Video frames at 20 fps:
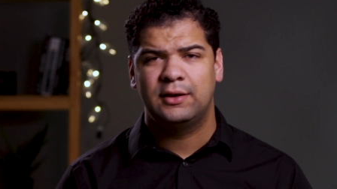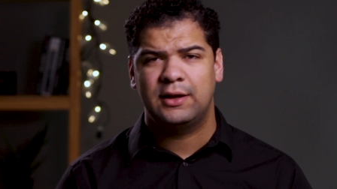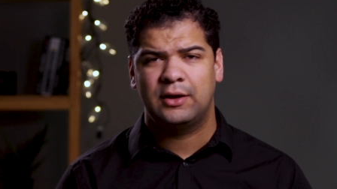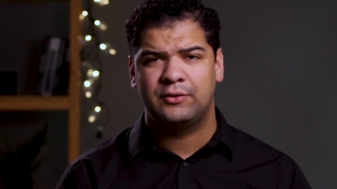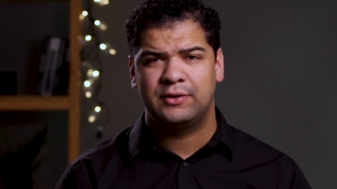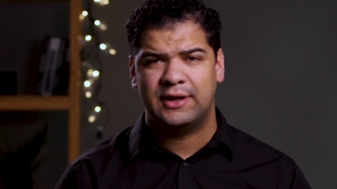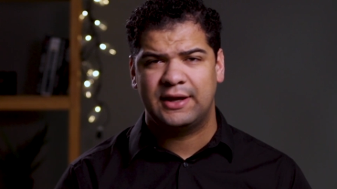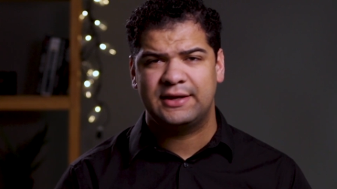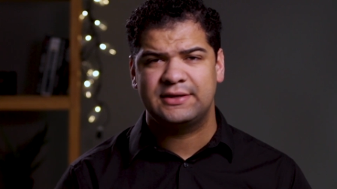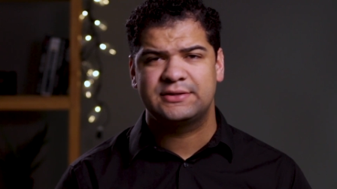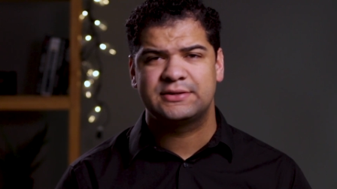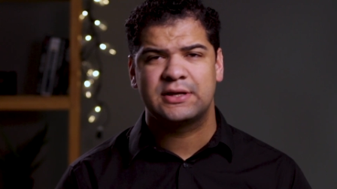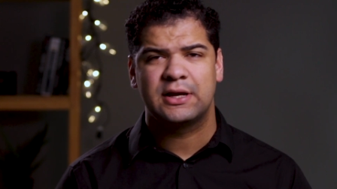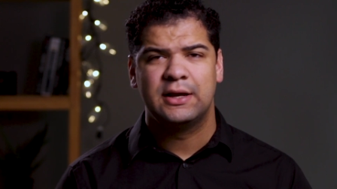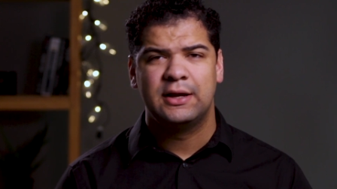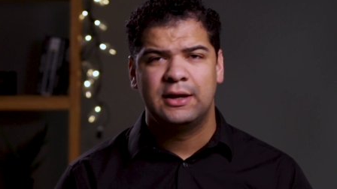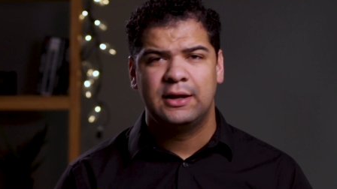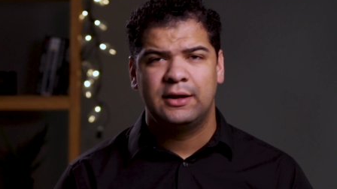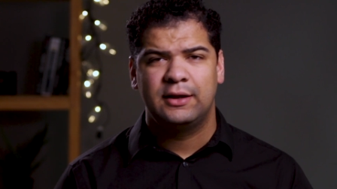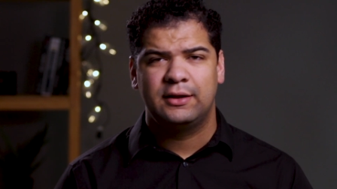Now, yes,
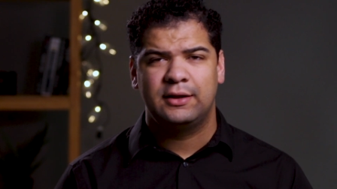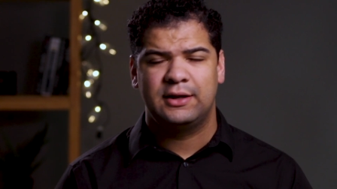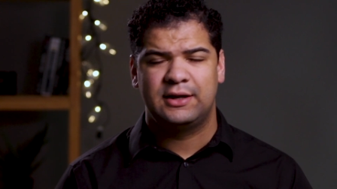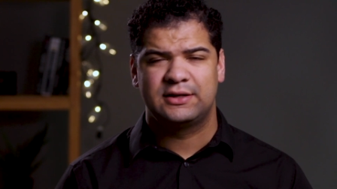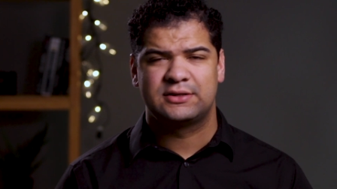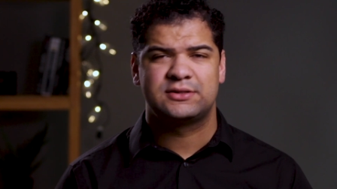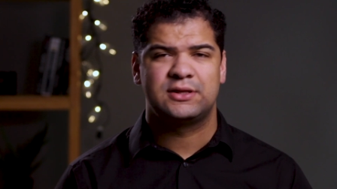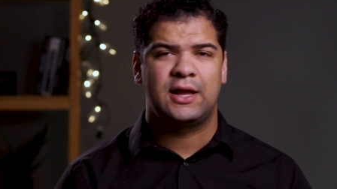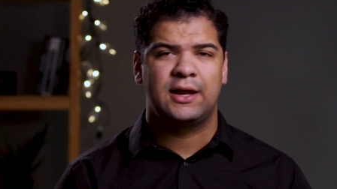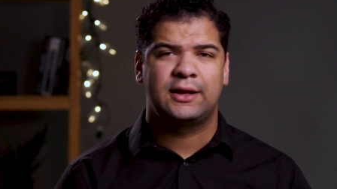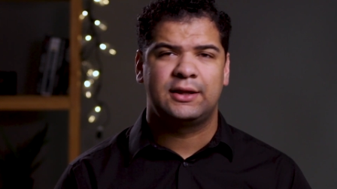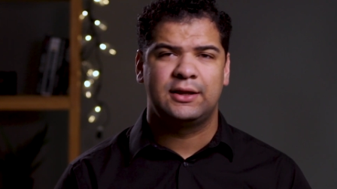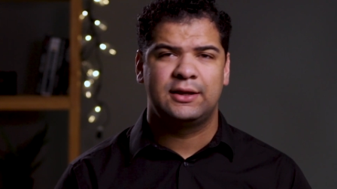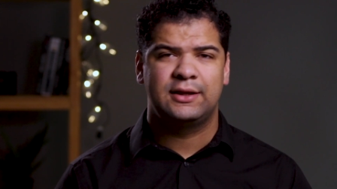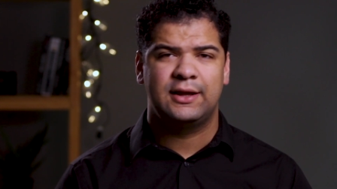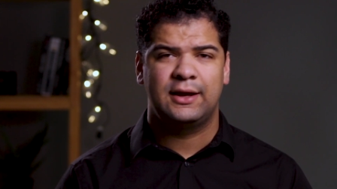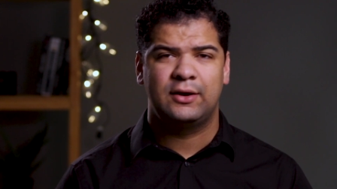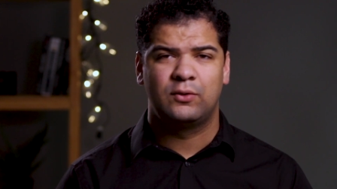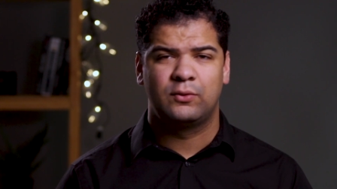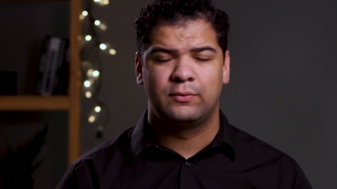it is likely
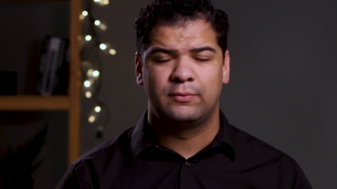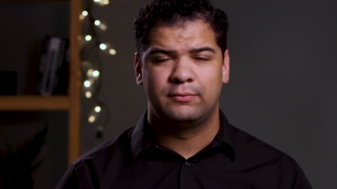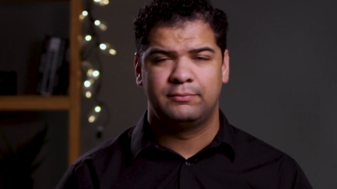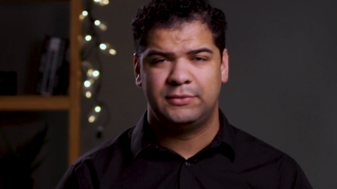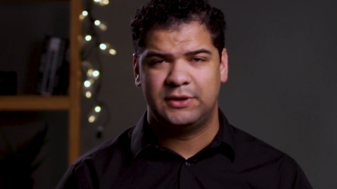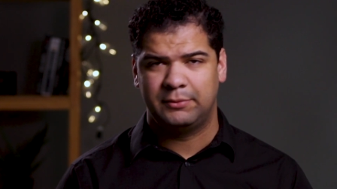that